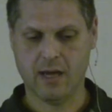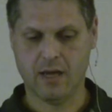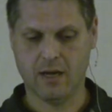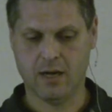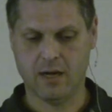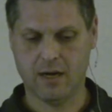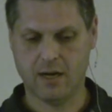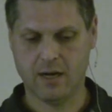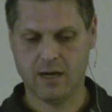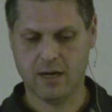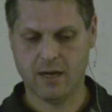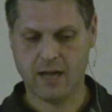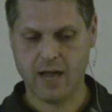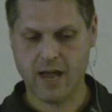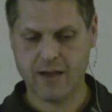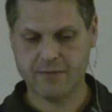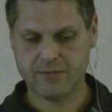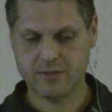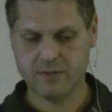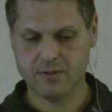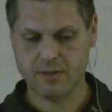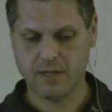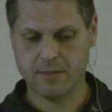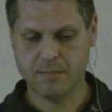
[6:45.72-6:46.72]

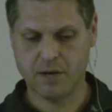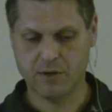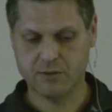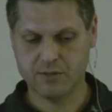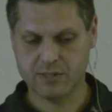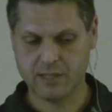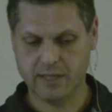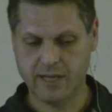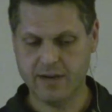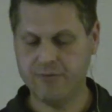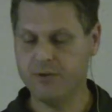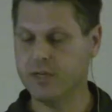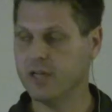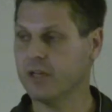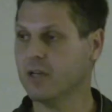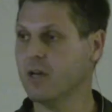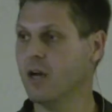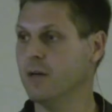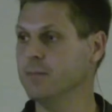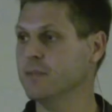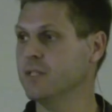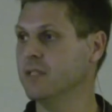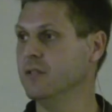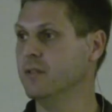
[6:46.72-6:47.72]
after Marincellarium
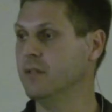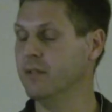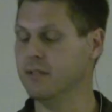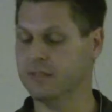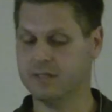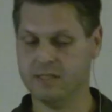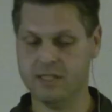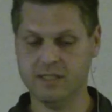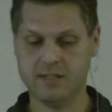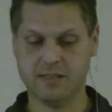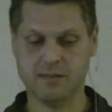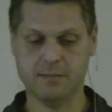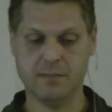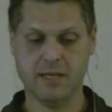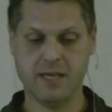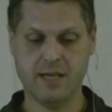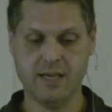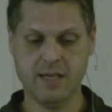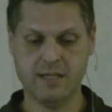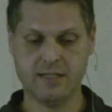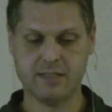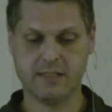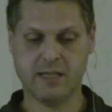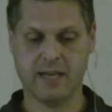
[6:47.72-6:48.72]
comes into the system
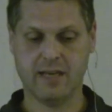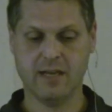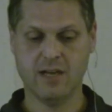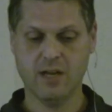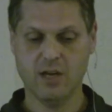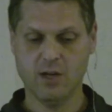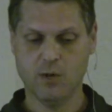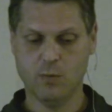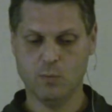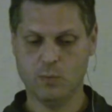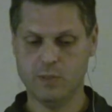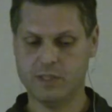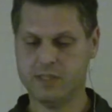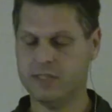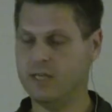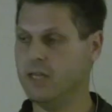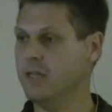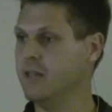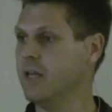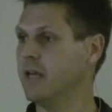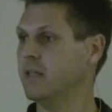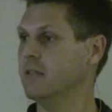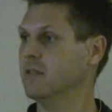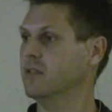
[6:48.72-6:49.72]
is that we see
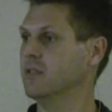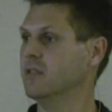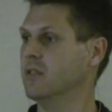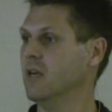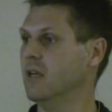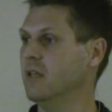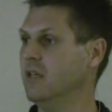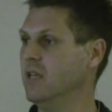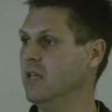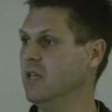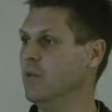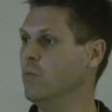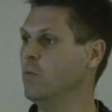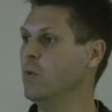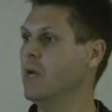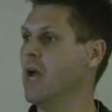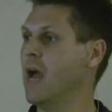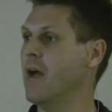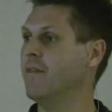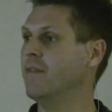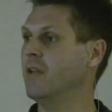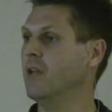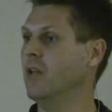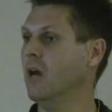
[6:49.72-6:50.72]
that suddenly we
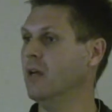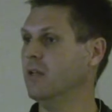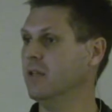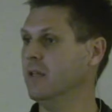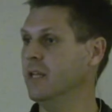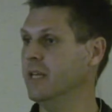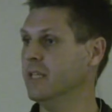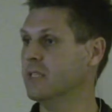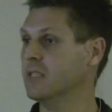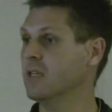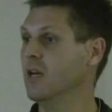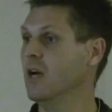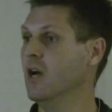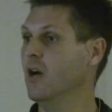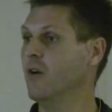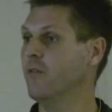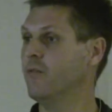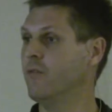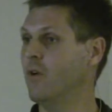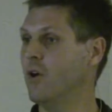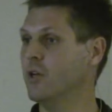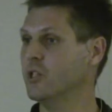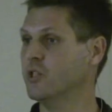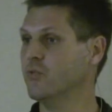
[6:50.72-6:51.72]
have a lot less
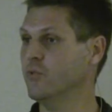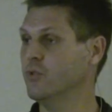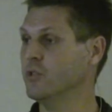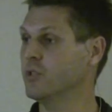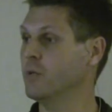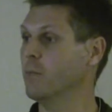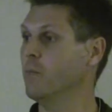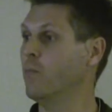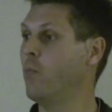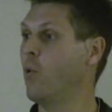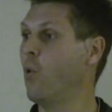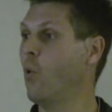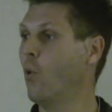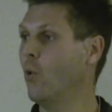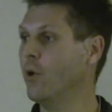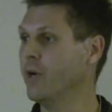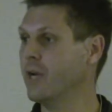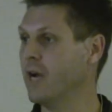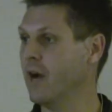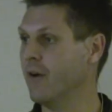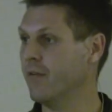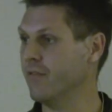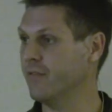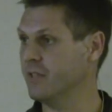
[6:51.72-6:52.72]
phosphorus
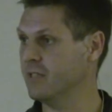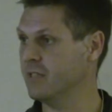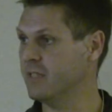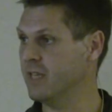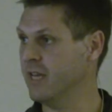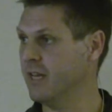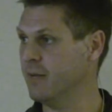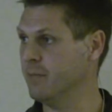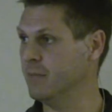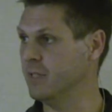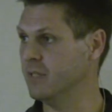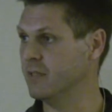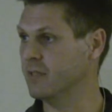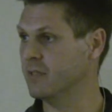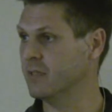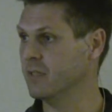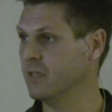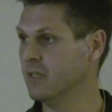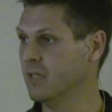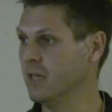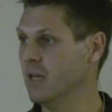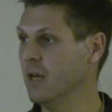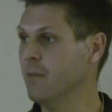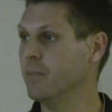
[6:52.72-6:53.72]
pouring out of the sediments
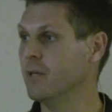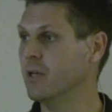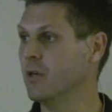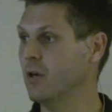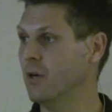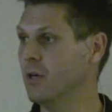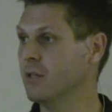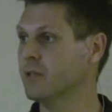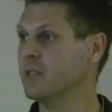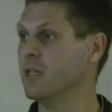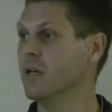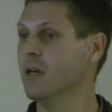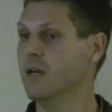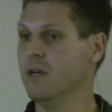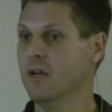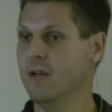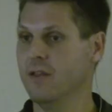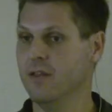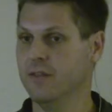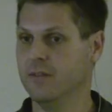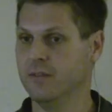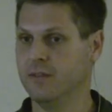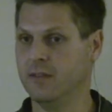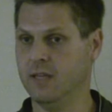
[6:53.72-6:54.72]
because
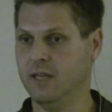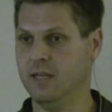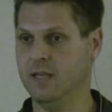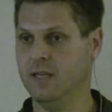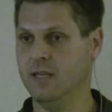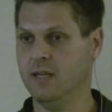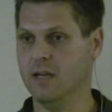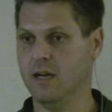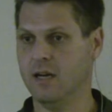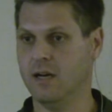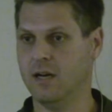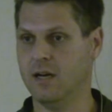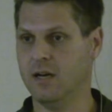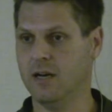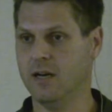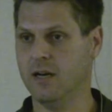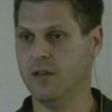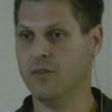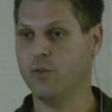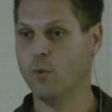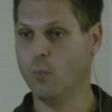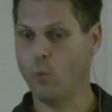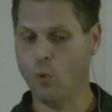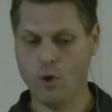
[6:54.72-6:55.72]
the
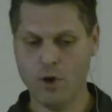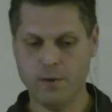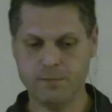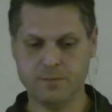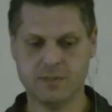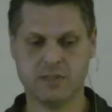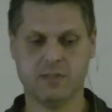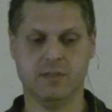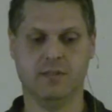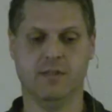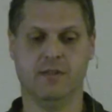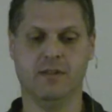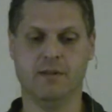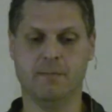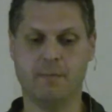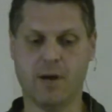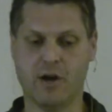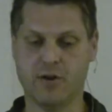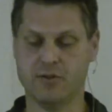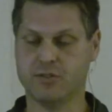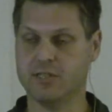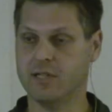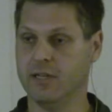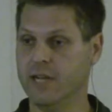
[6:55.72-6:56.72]
worms, the
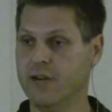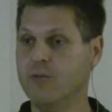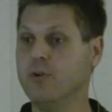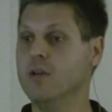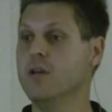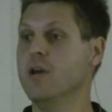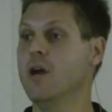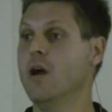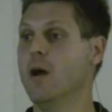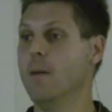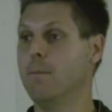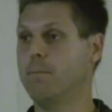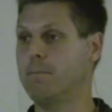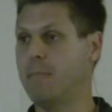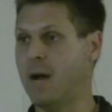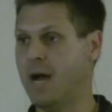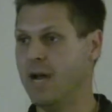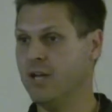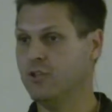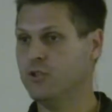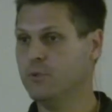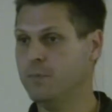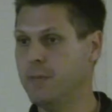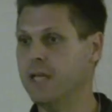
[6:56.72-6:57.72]
Marincellarium,
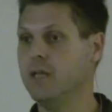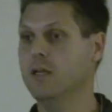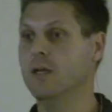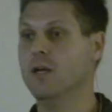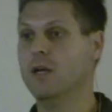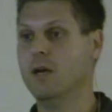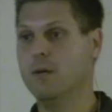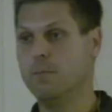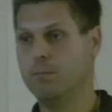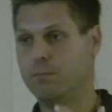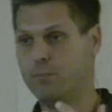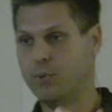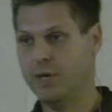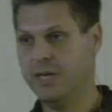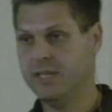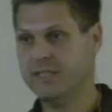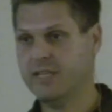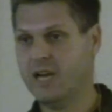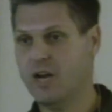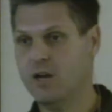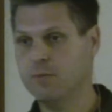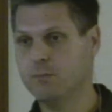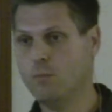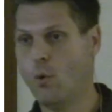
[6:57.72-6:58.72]
bioturbate, bring
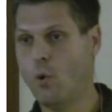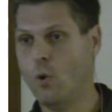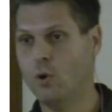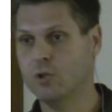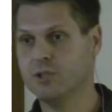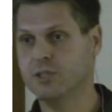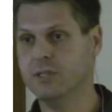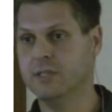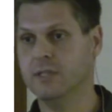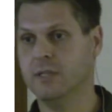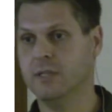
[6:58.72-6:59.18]
down more